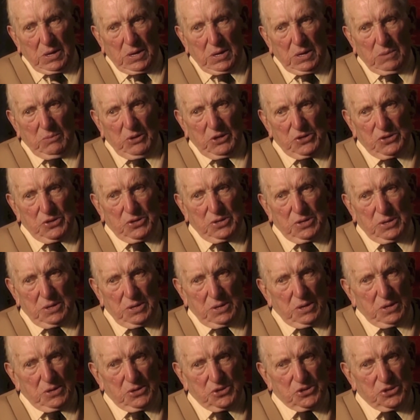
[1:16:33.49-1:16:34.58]
But
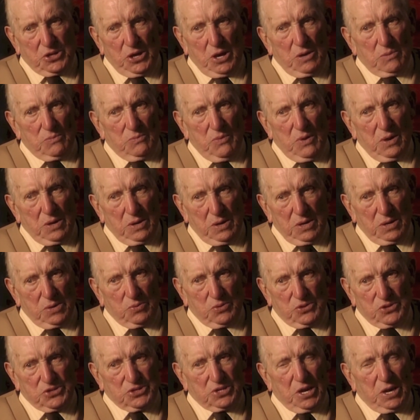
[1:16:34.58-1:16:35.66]
some, it
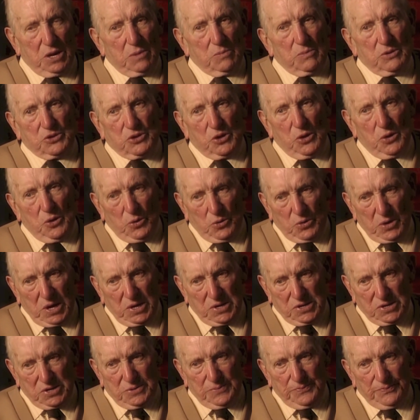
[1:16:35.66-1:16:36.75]
was terrible to look
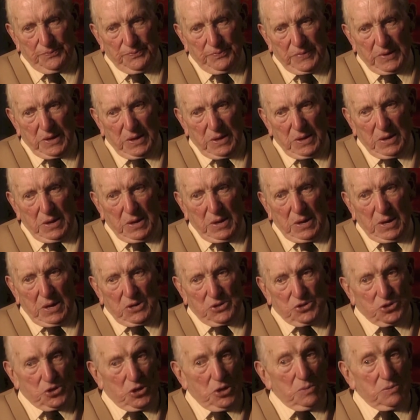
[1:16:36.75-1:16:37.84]
at.
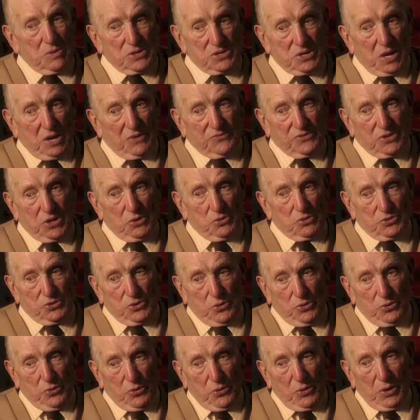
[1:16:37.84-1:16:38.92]
Some, as I've told
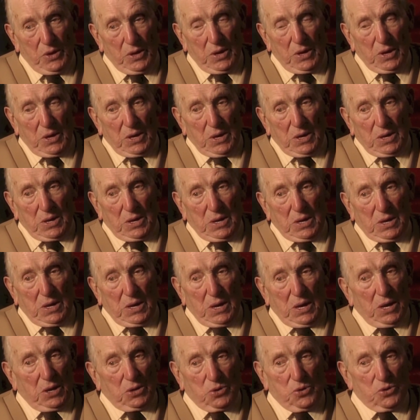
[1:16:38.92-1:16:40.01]
you,
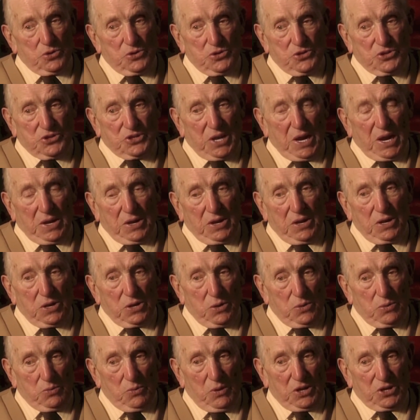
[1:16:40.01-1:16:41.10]
couldn't stand it
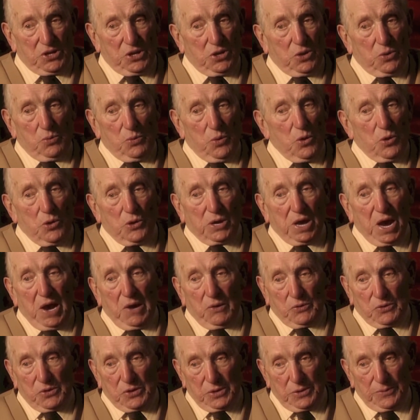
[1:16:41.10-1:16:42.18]
and wanted to walk
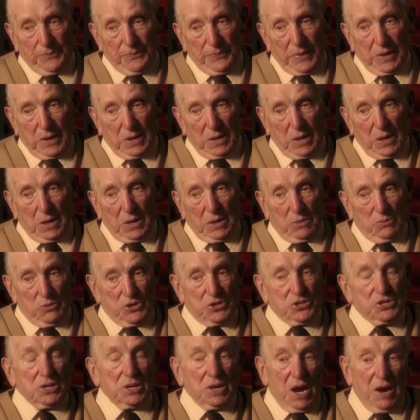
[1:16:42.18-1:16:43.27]
out,
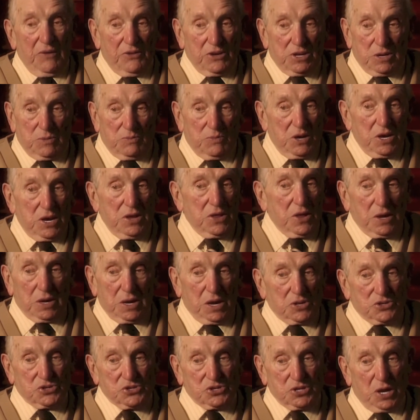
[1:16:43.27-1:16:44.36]
which inevitably they
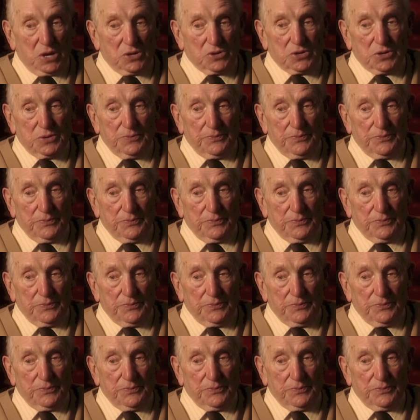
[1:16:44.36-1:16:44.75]
got shot.